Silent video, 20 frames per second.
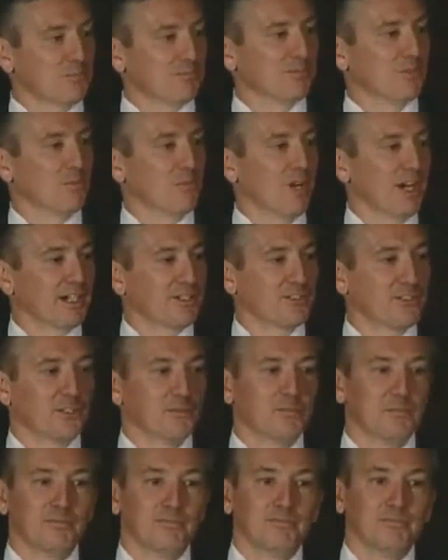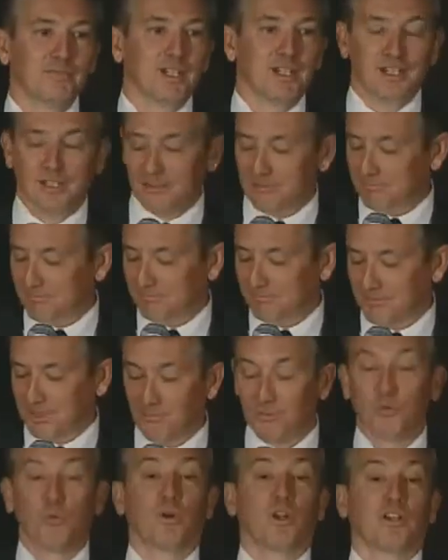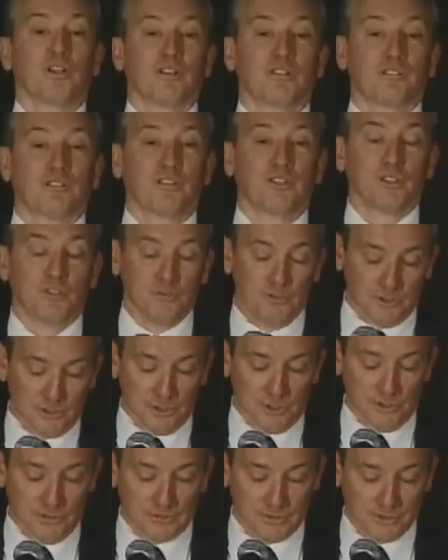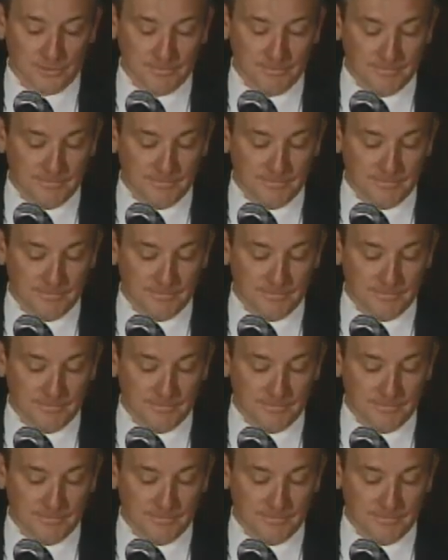or my group if you want good results.